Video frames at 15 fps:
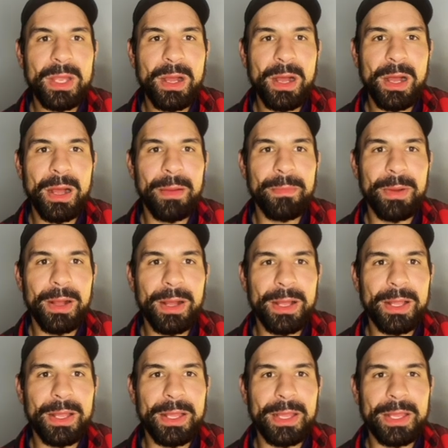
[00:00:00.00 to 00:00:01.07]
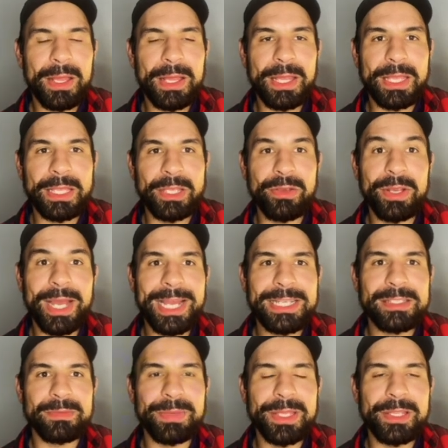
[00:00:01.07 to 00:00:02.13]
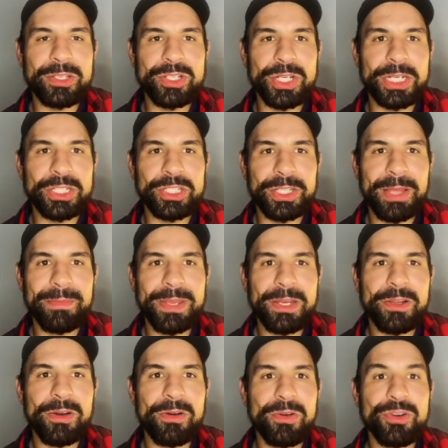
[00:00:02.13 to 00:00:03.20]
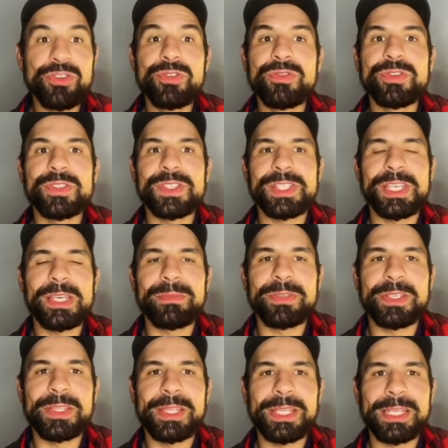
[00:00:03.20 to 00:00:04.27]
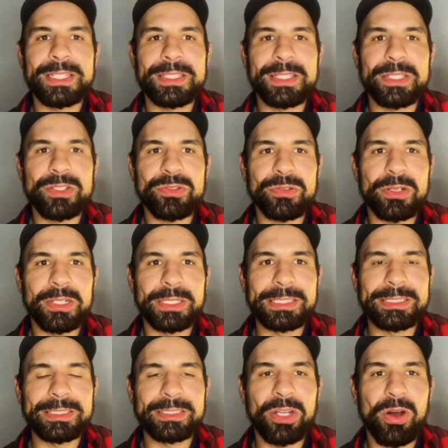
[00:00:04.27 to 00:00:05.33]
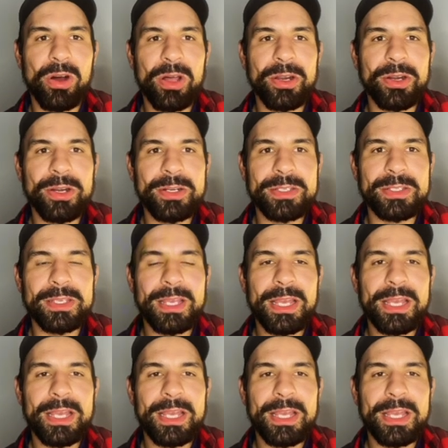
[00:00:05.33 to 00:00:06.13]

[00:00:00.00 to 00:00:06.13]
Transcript: Um, you guys be the judge. Let me know whose team do you think is the strongest? Connors,